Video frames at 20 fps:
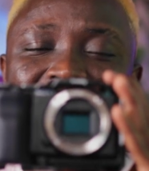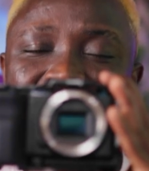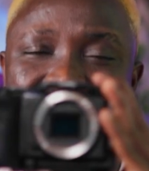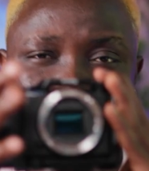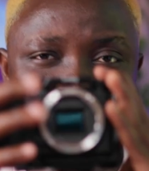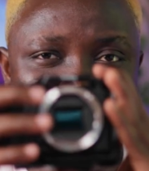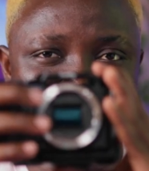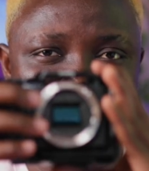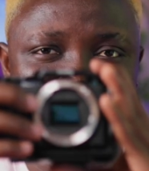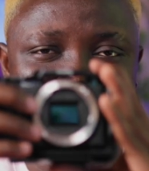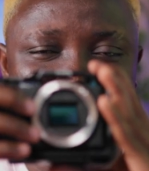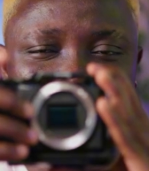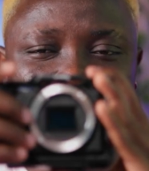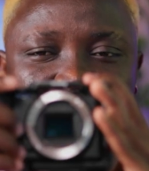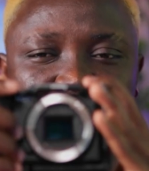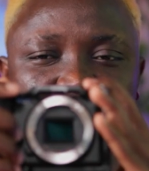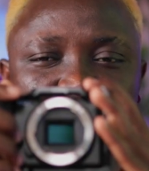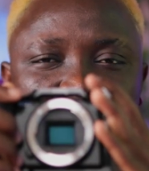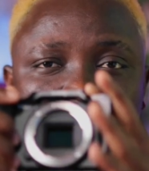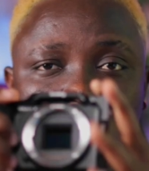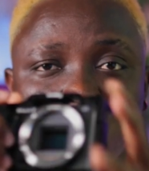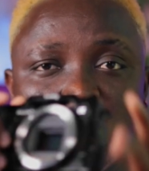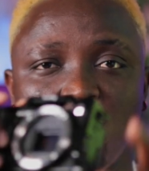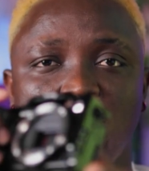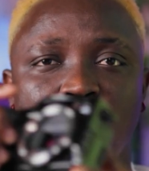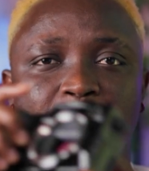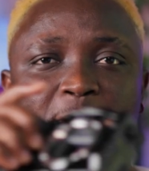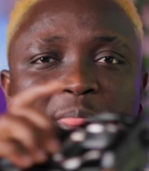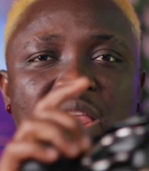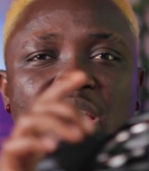camera,
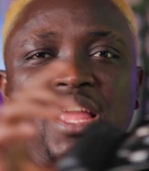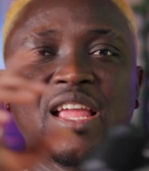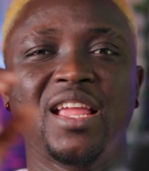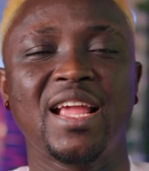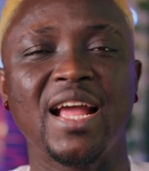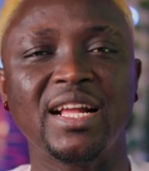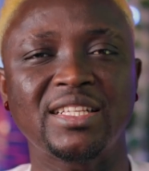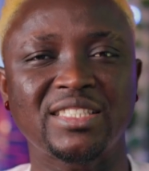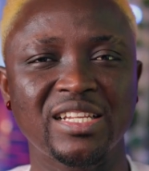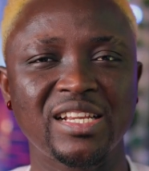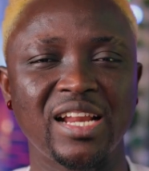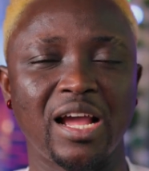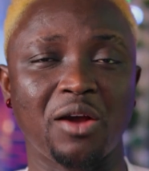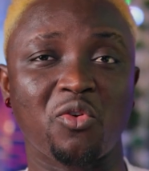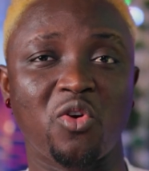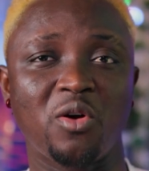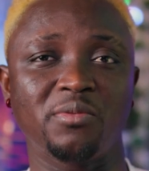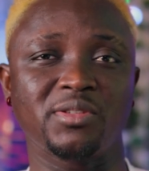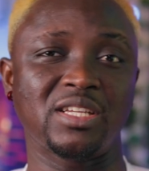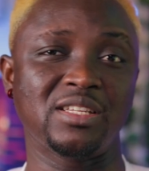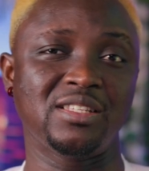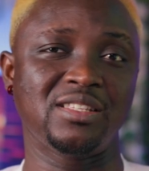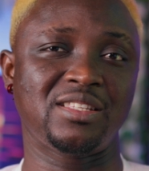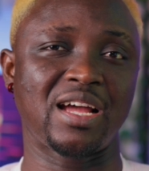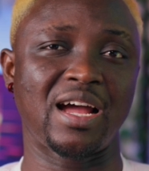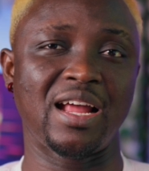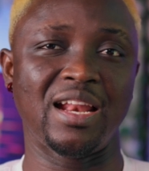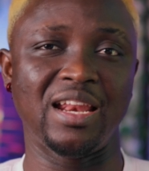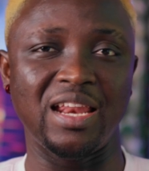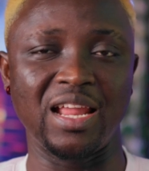so getting a crop
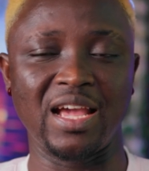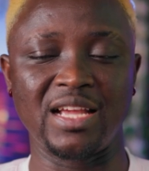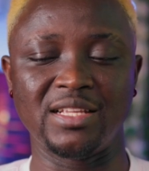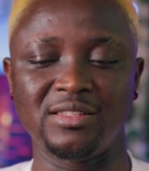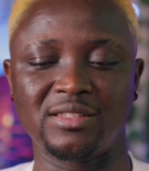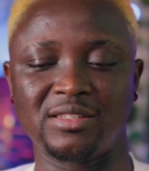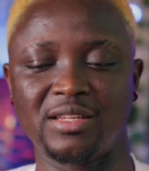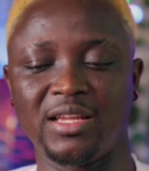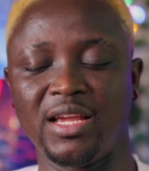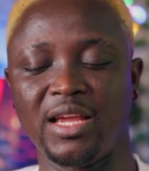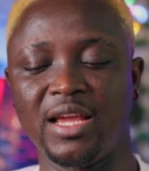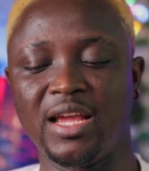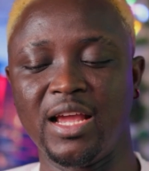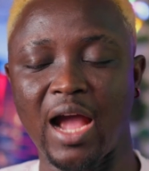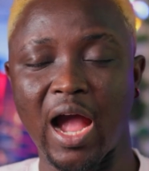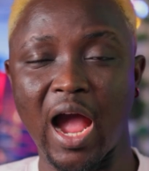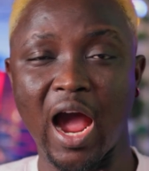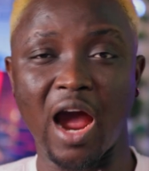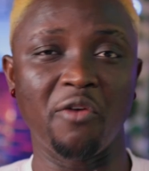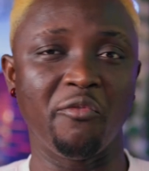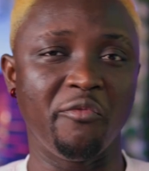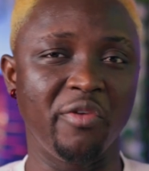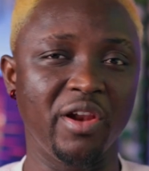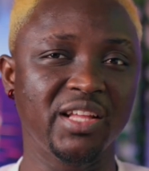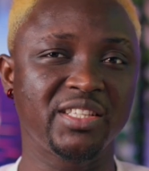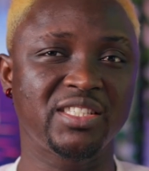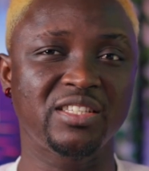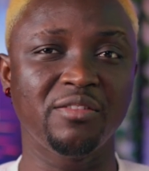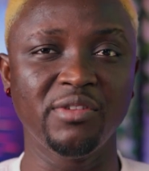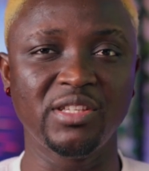sensor lens are
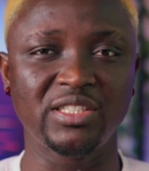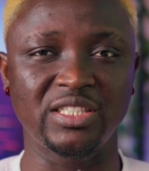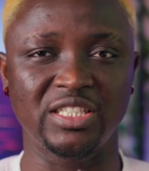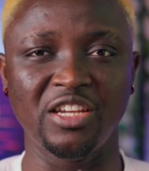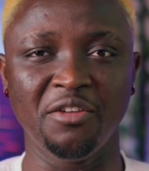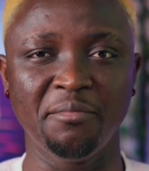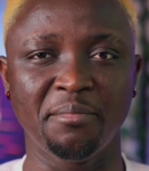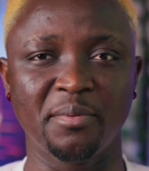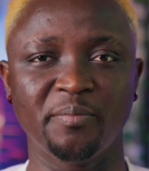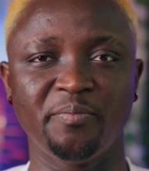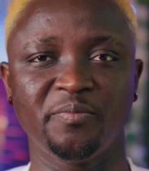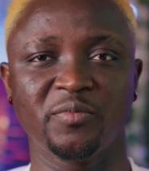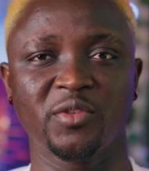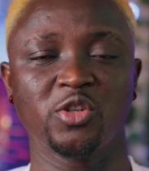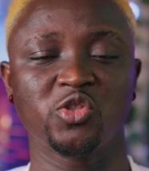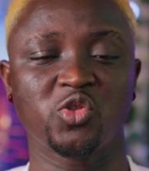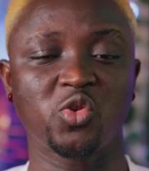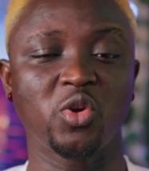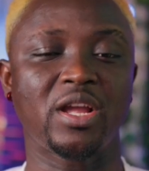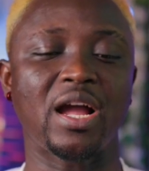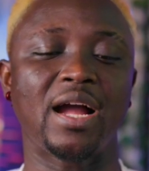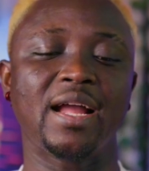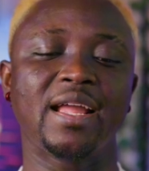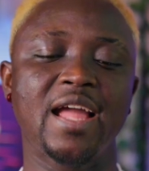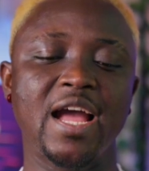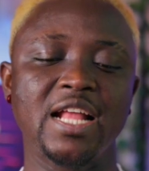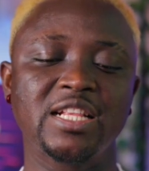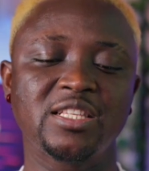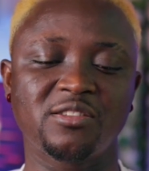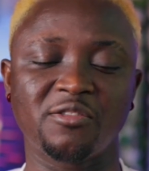relatively cheap. So you can
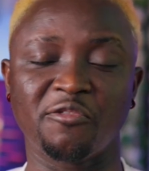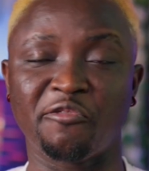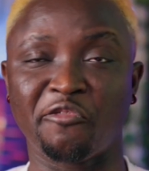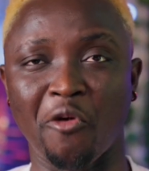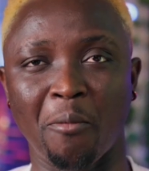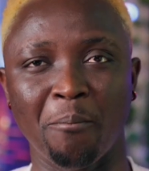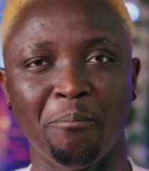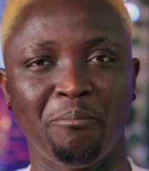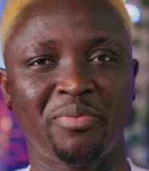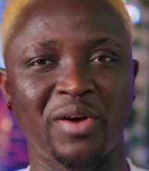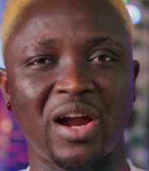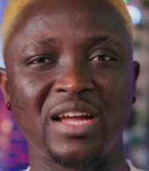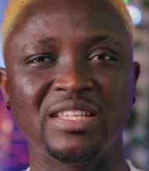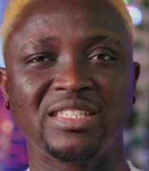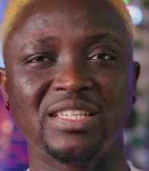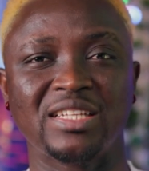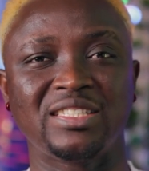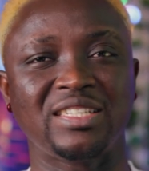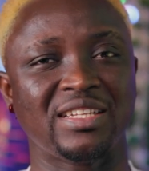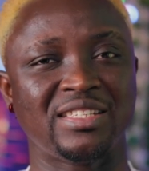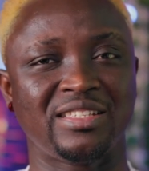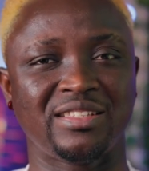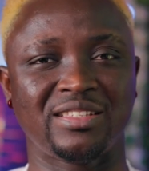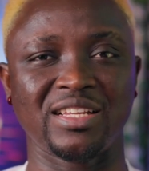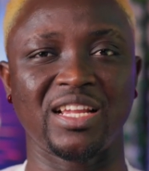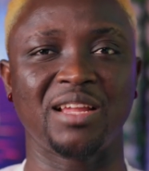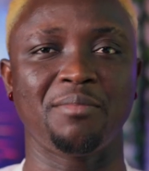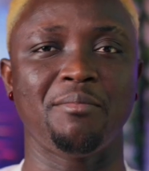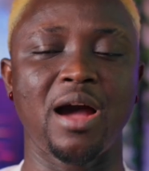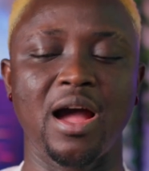get from brands such as
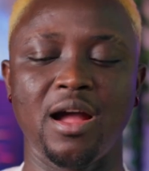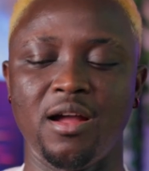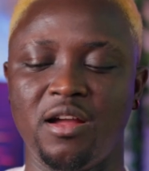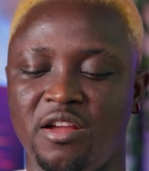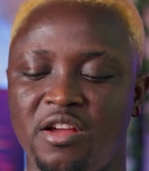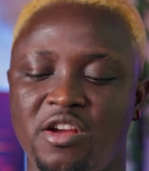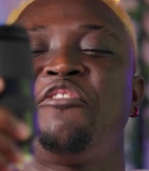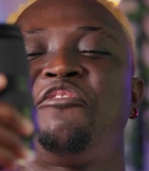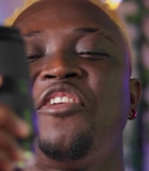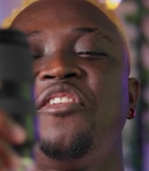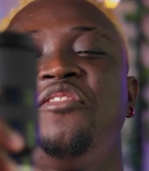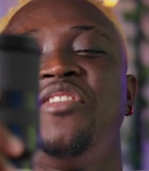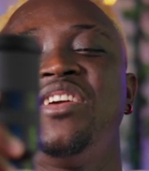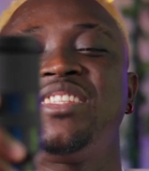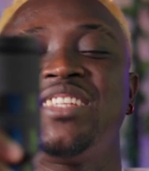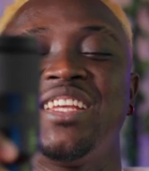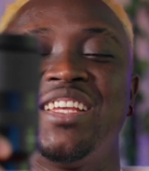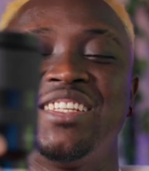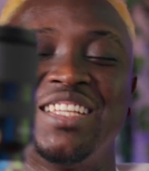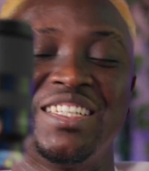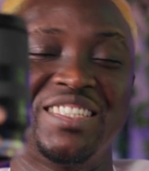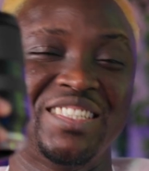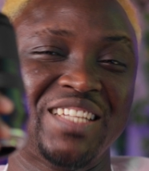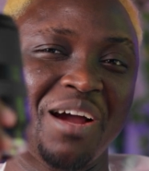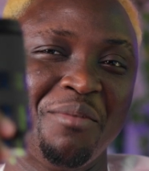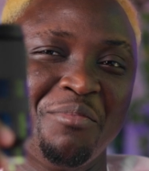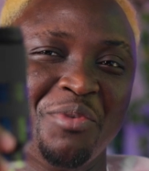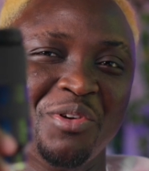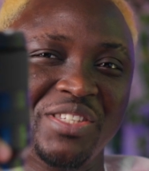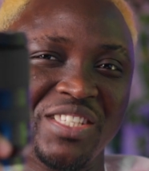Sigma. My favorite is the
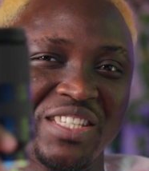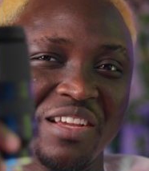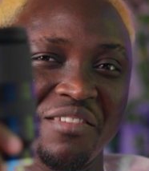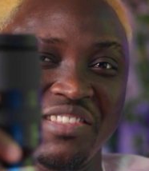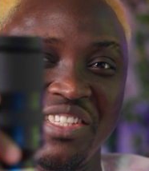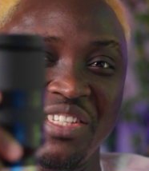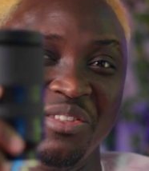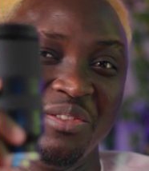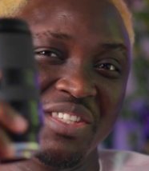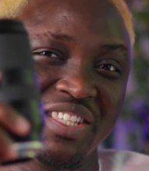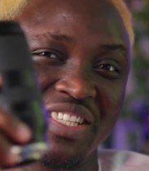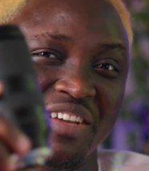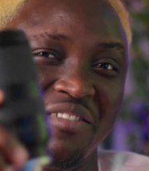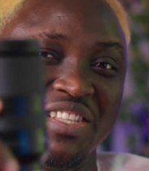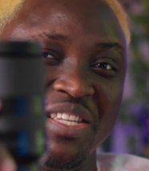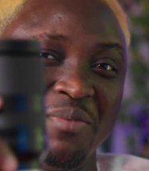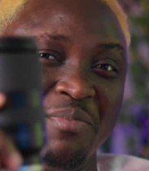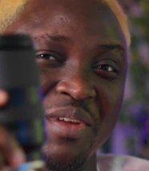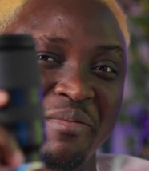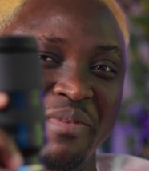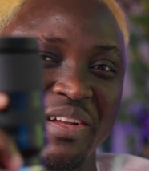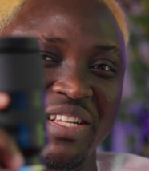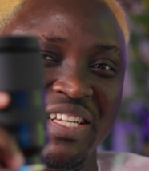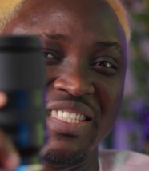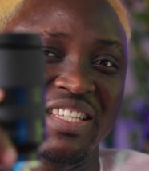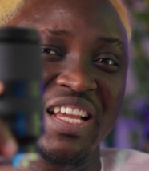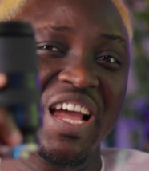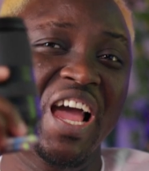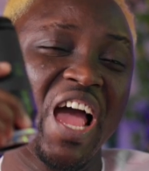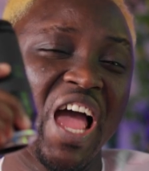Tamron 17 to
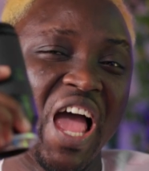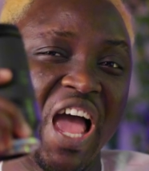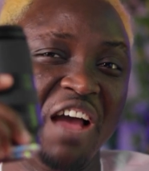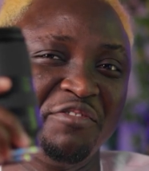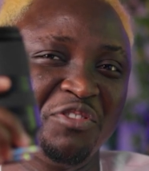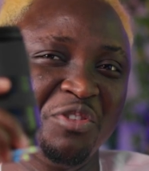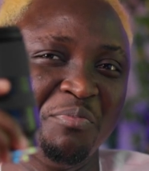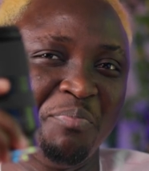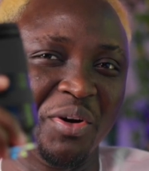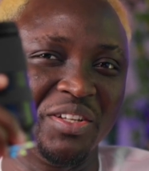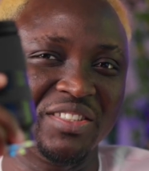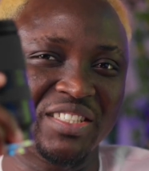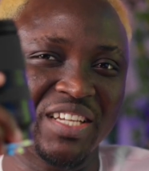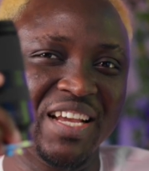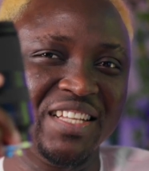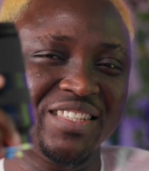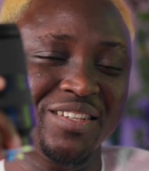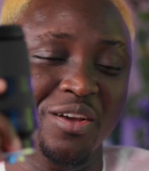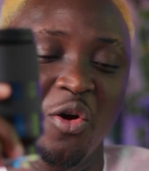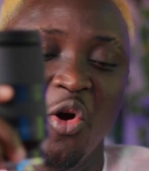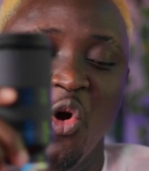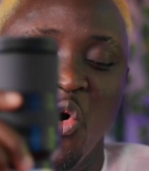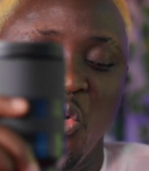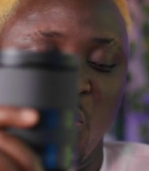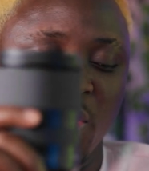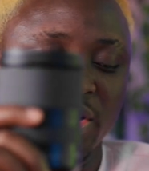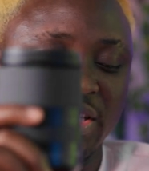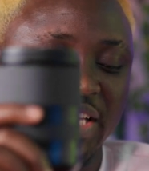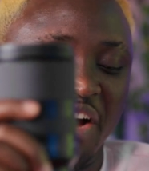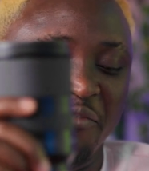70mm f2.8,
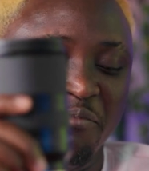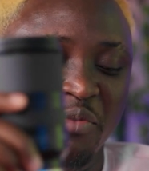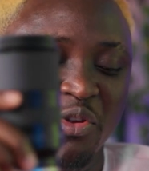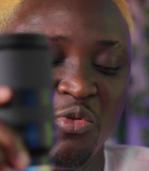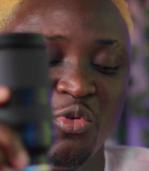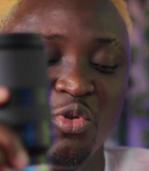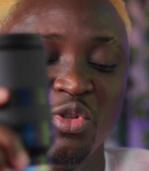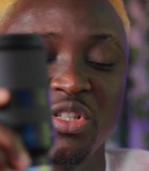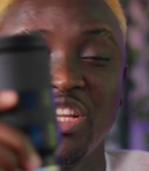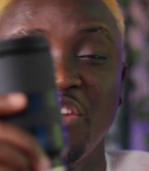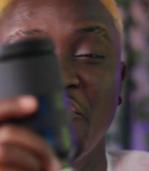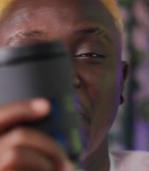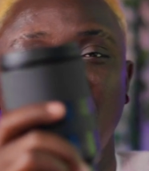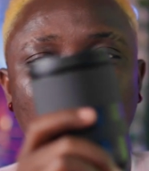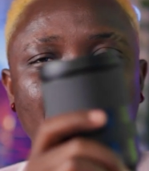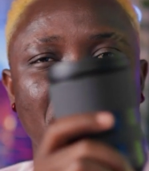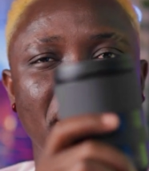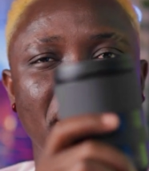which I've been using for the